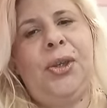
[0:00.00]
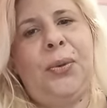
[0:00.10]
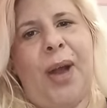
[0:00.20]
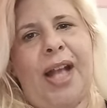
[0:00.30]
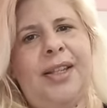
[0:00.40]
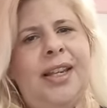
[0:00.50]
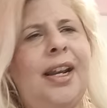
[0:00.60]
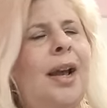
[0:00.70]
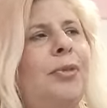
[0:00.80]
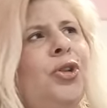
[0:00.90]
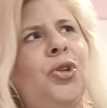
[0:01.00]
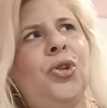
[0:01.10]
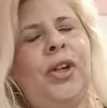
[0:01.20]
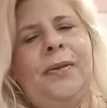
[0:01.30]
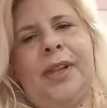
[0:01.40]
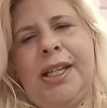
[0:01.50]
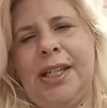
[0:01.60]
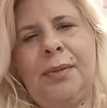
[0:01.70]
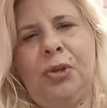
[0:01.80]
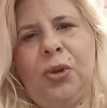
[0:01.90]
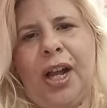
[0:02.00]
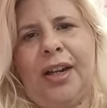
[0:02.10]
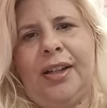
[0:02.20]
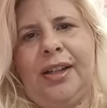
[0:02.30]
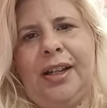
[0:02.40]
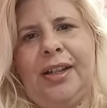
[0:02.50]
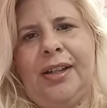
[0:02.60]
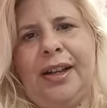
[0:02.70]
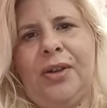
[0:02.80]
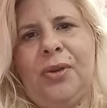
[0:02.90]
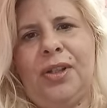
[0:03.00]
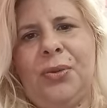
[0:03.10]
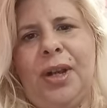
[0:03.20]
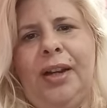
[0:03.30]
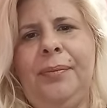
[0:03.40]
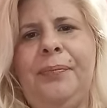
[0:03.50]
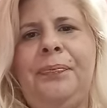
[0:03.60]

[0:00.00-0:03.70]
US, and I'm not sure if they ship to Canada now as well.